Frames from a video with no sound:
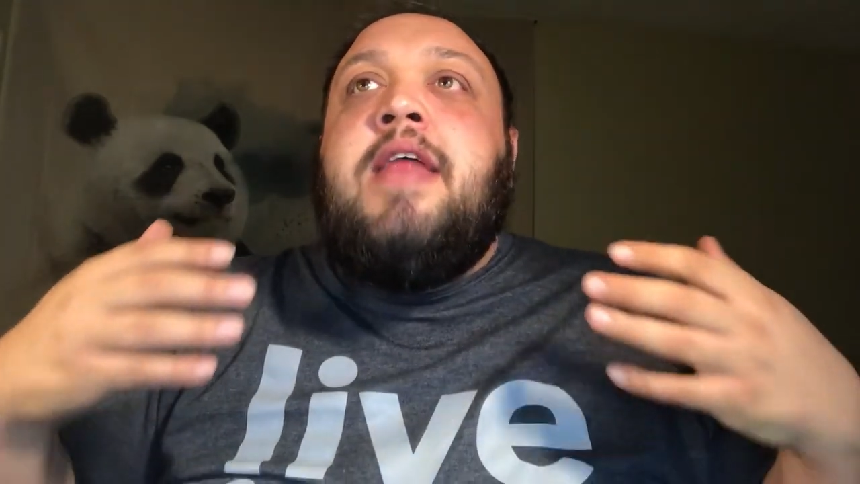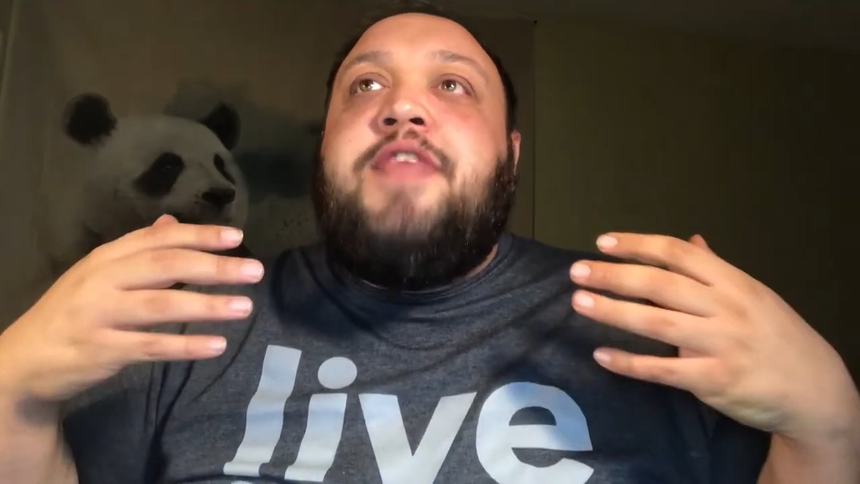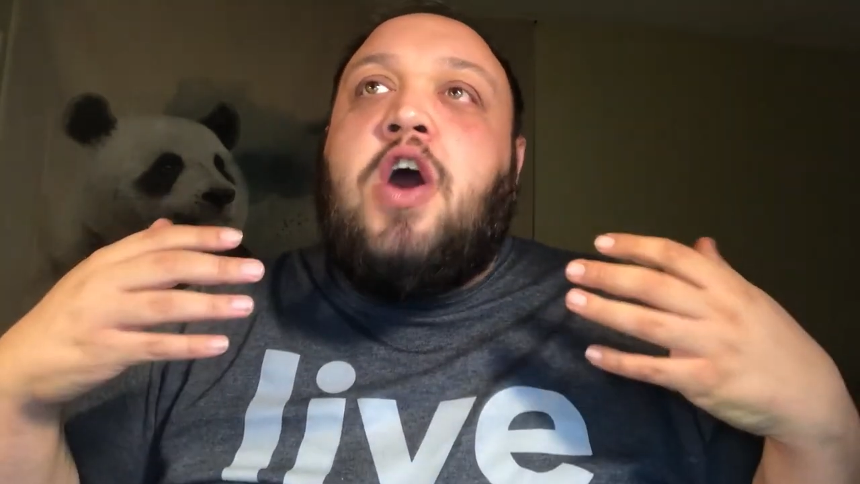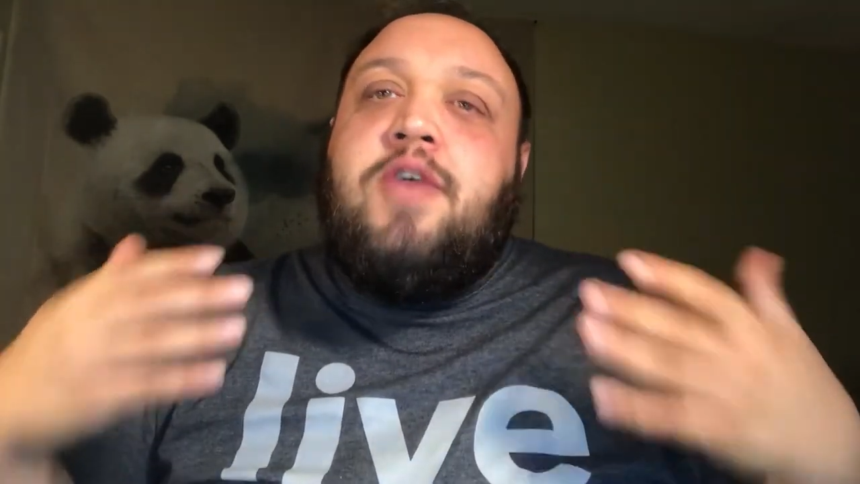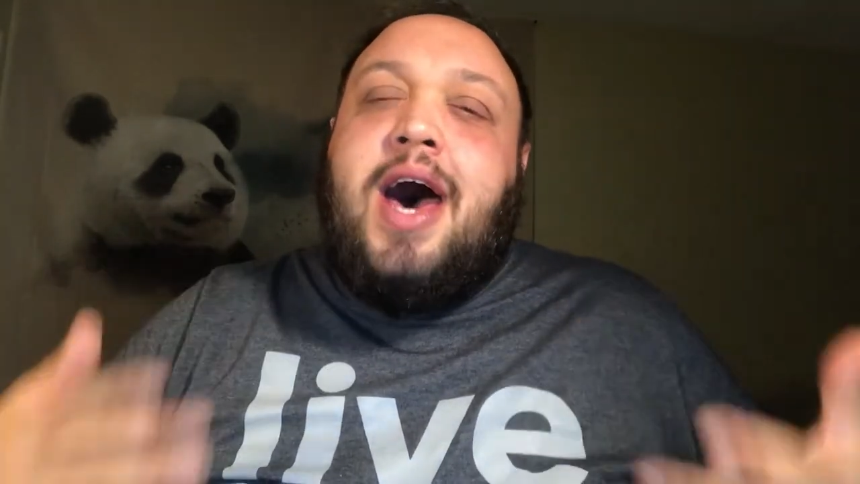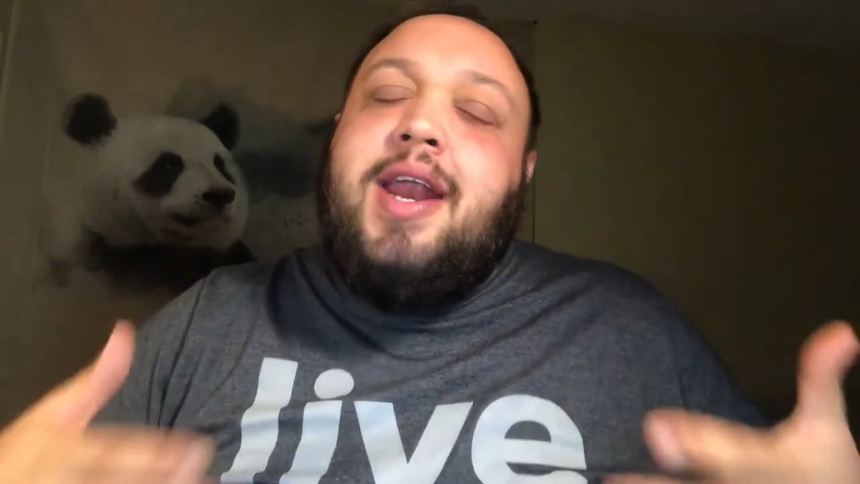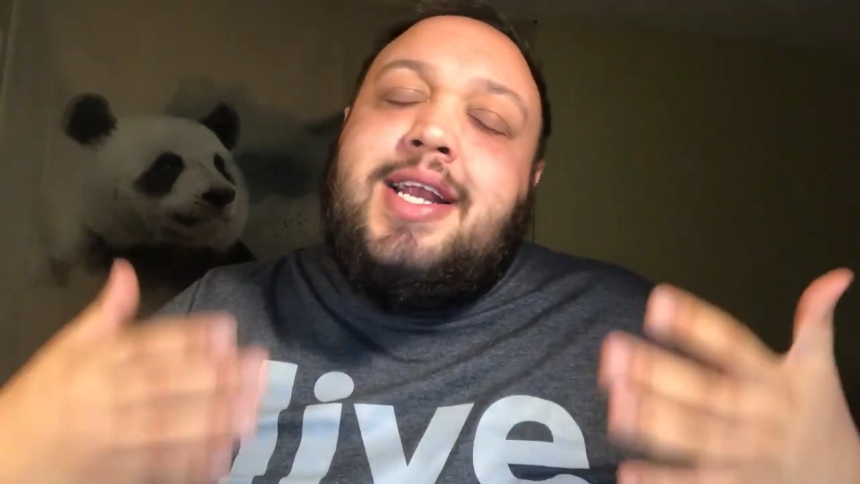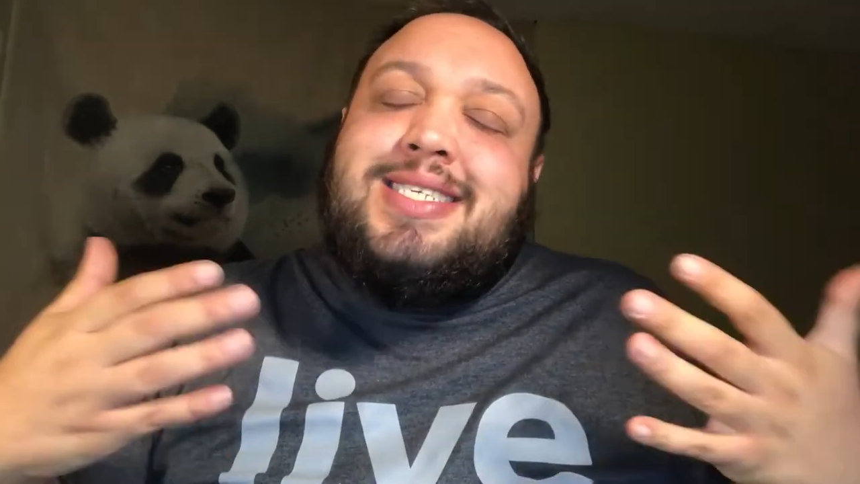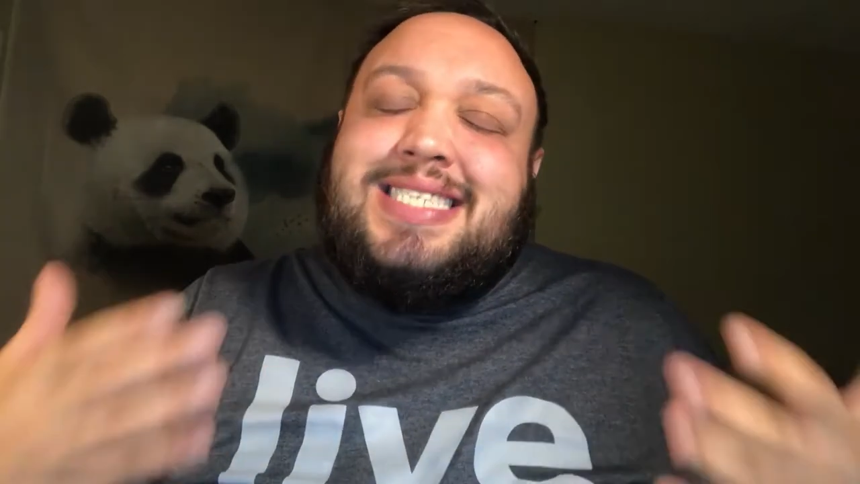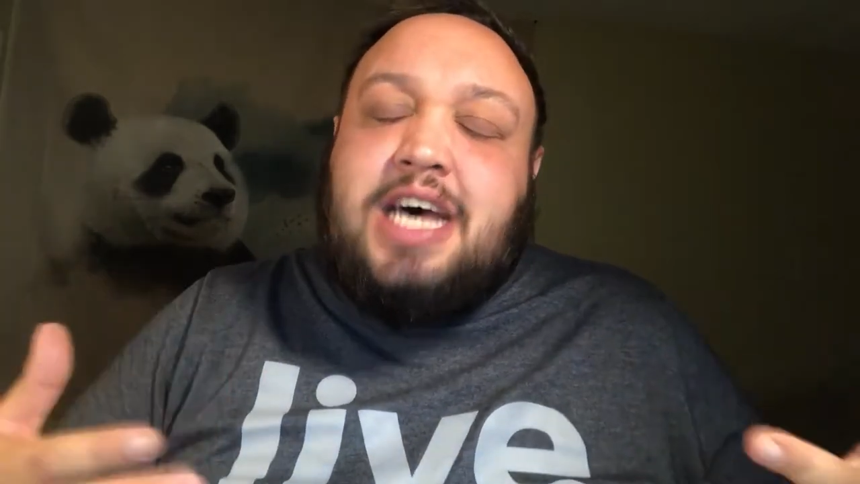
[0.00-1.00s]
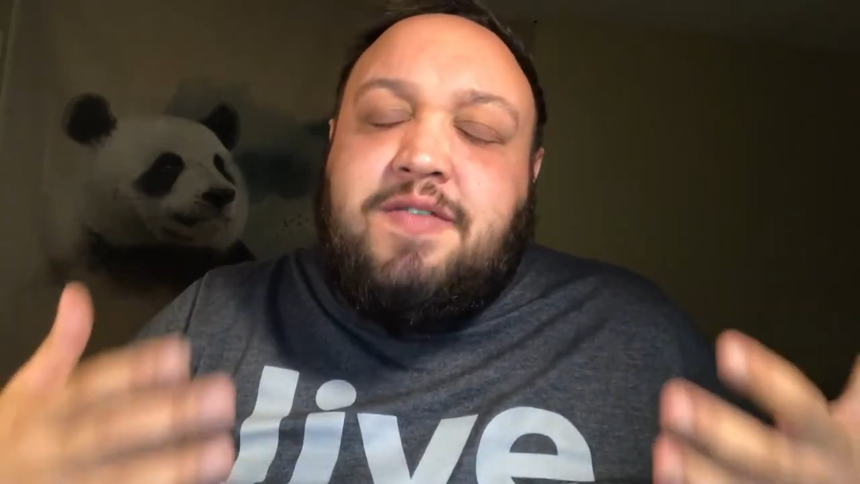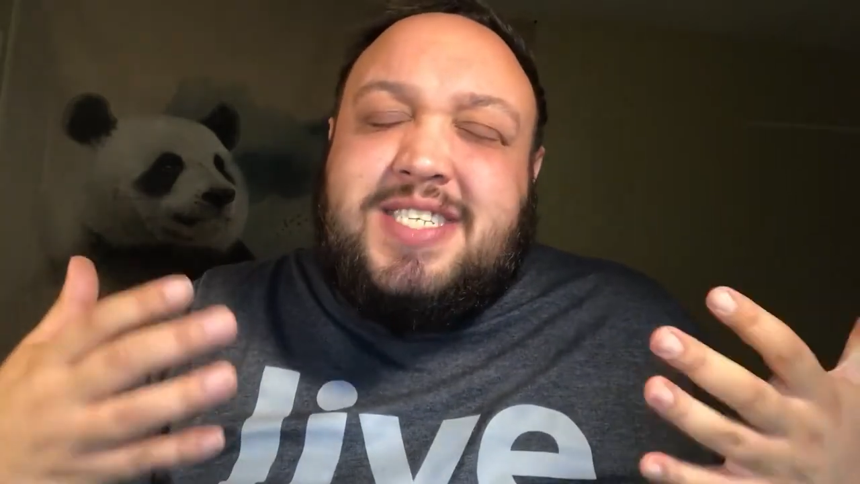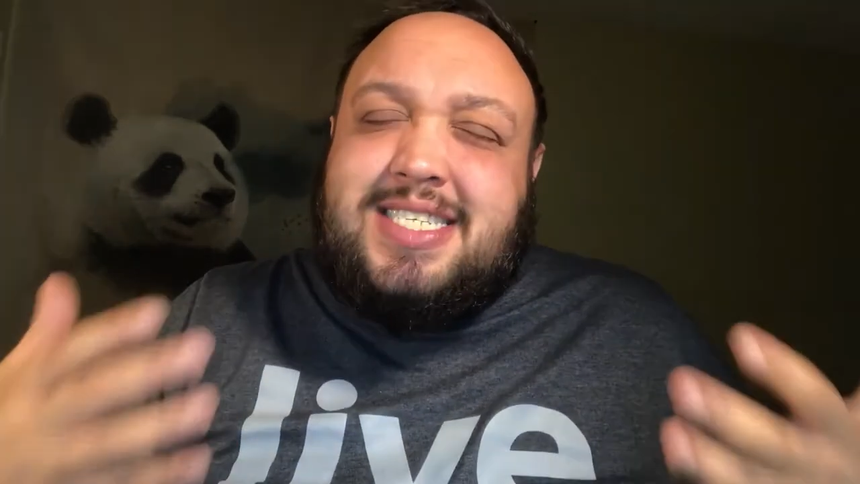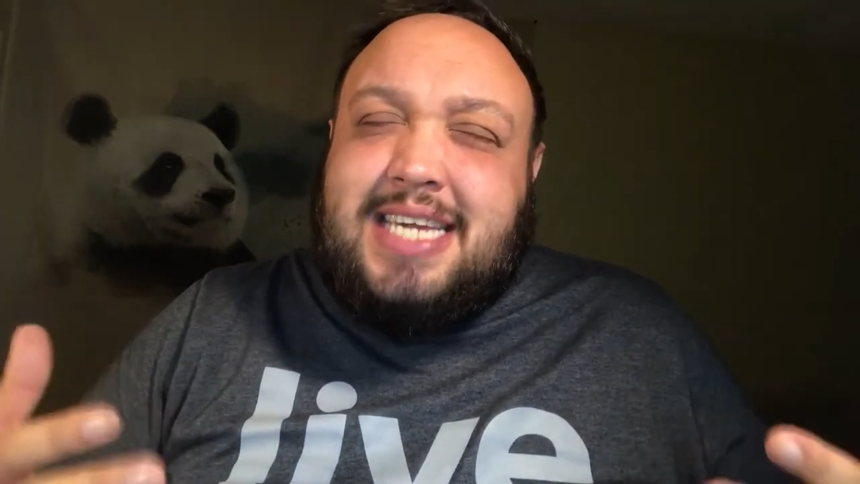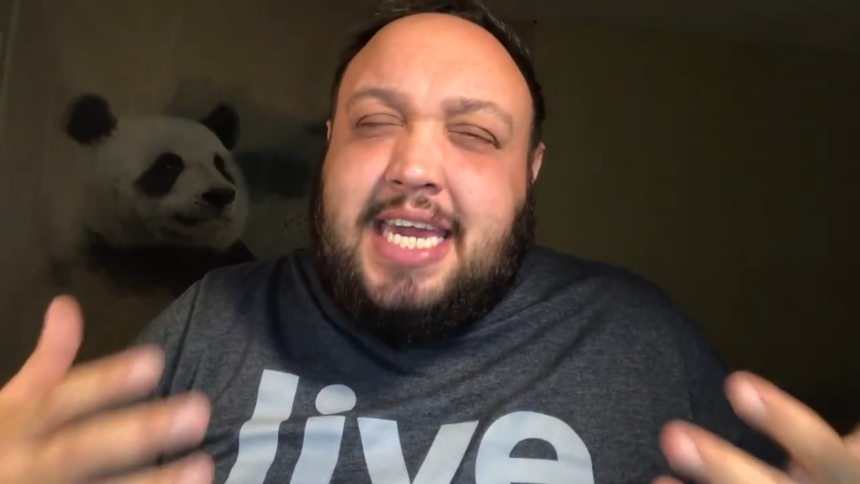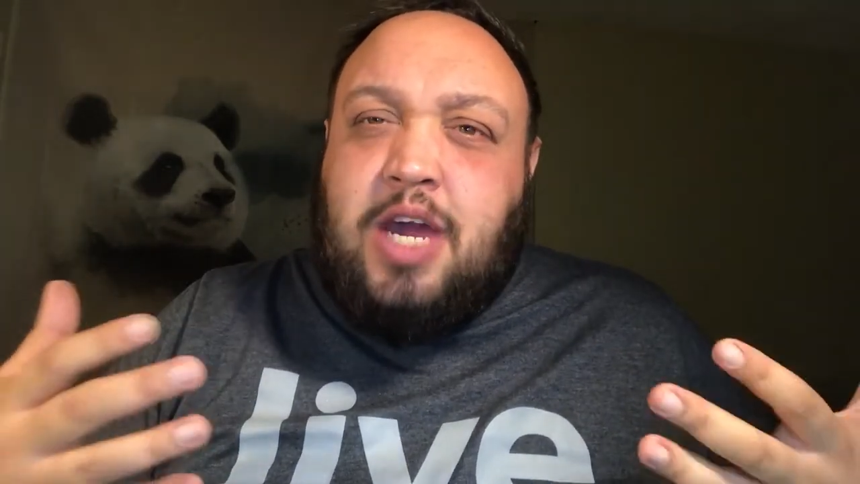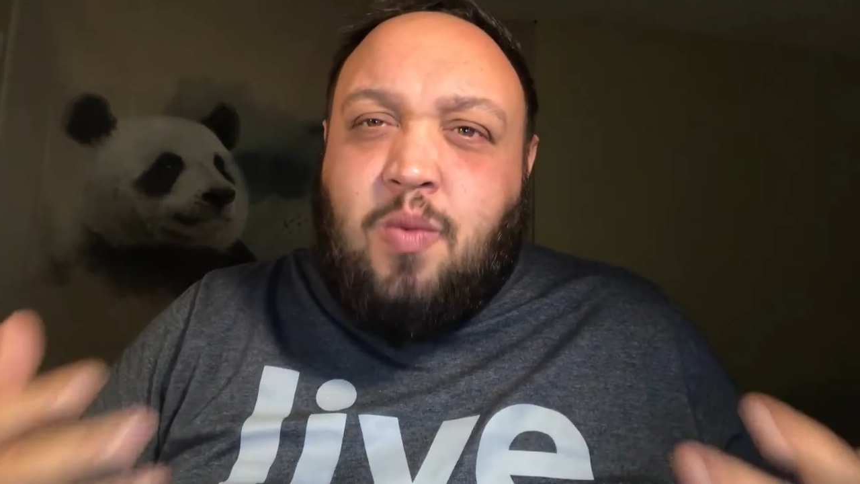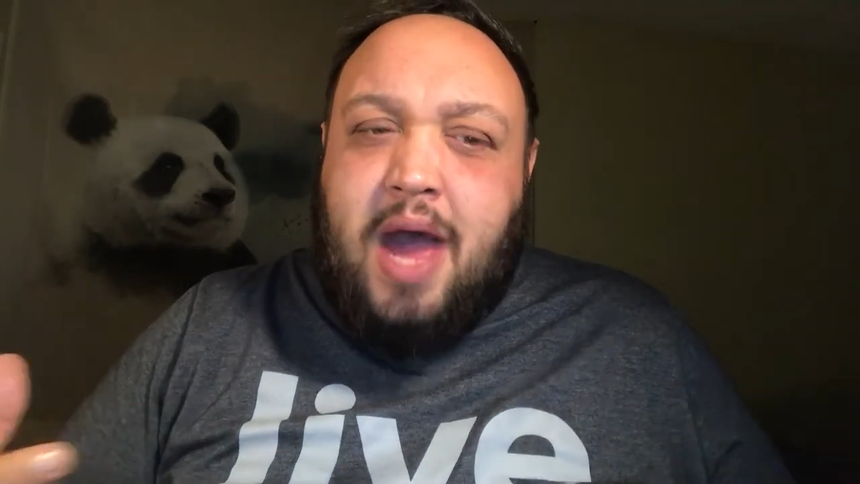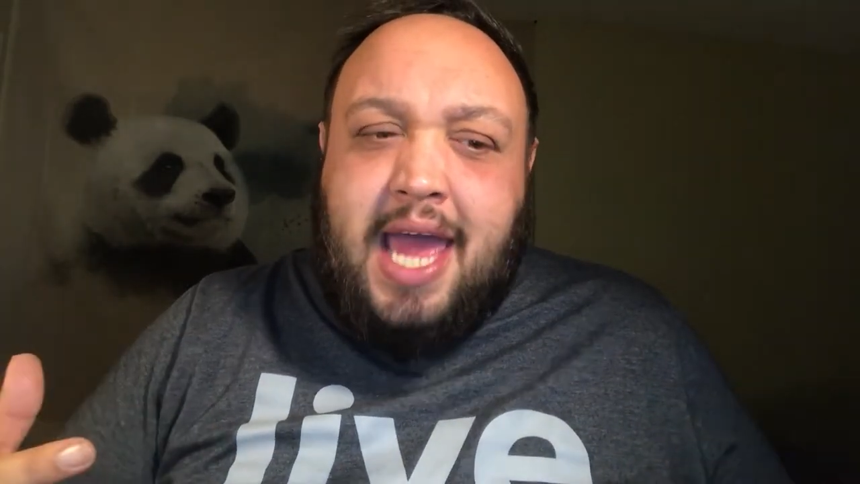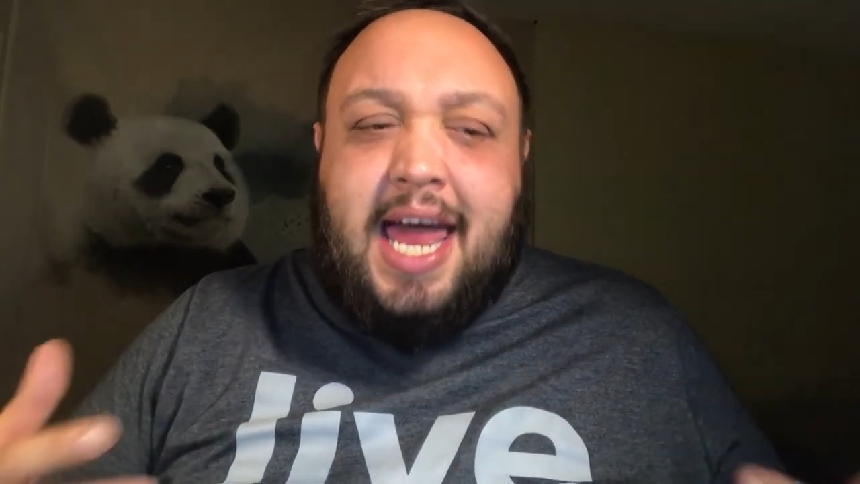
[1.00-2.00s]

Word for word: they are not in a self-seeking way.